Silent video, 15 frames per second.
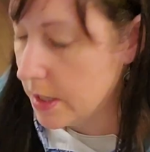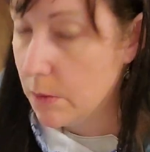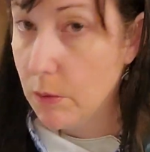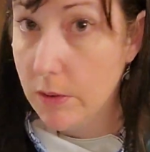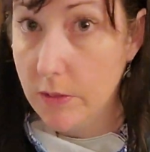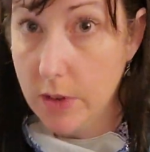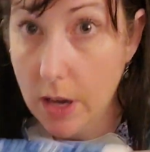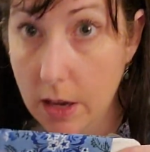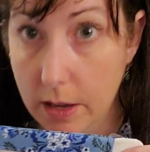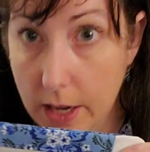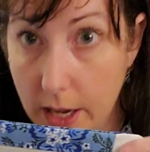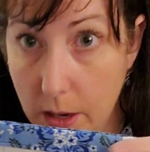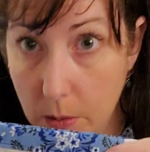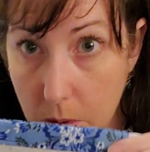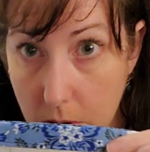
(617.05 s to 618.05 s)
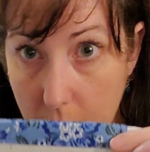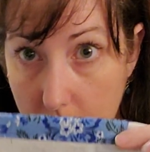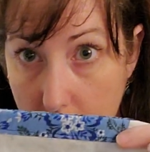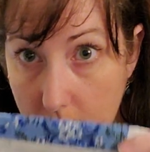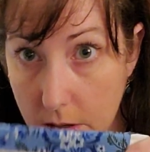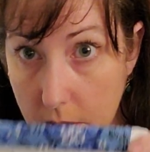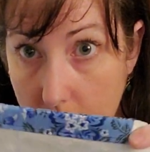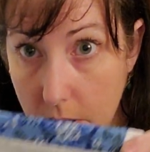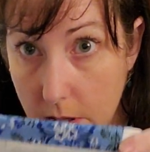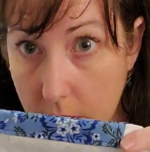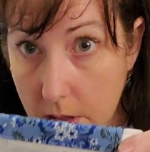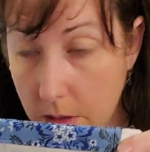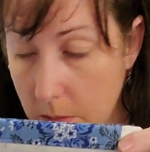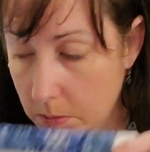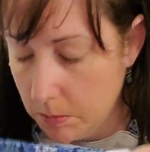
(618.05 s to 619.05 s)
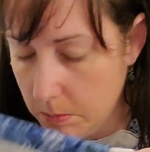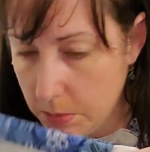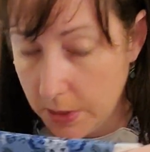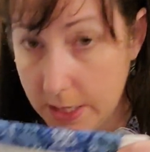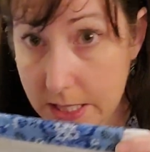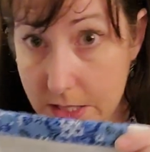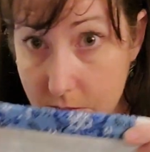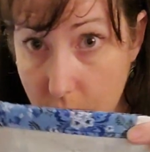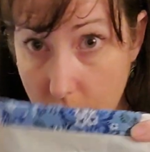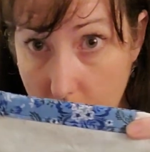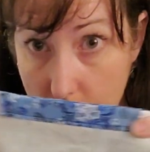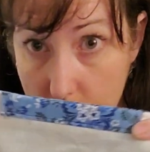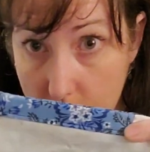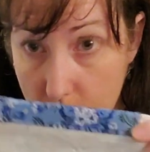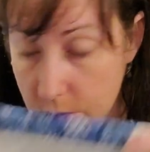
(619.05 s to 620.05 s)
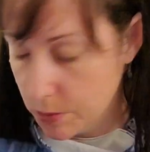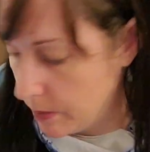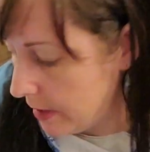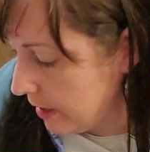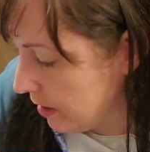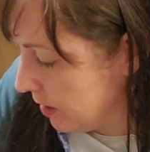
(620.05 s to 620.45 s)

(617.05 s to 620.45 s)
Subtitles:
we've got our place for our nose wire